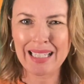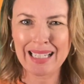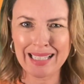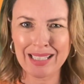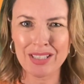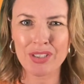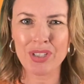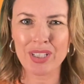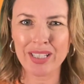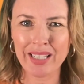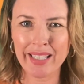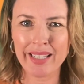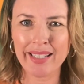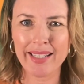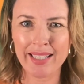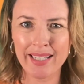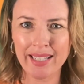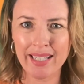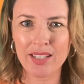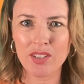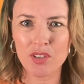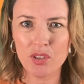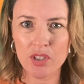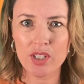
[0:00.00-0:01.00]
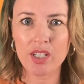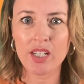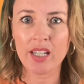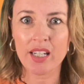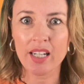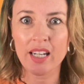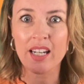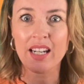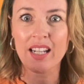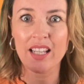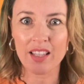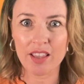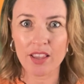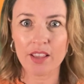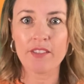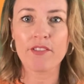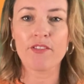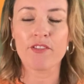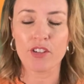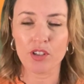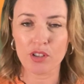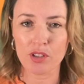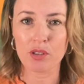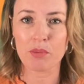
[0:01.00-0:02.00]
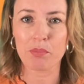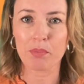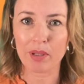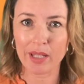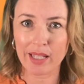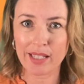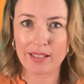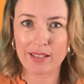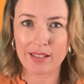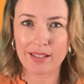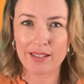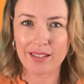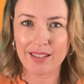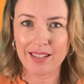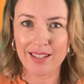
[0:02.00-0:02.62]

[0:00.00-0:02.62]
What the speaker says: actually get engaged in it in the first place.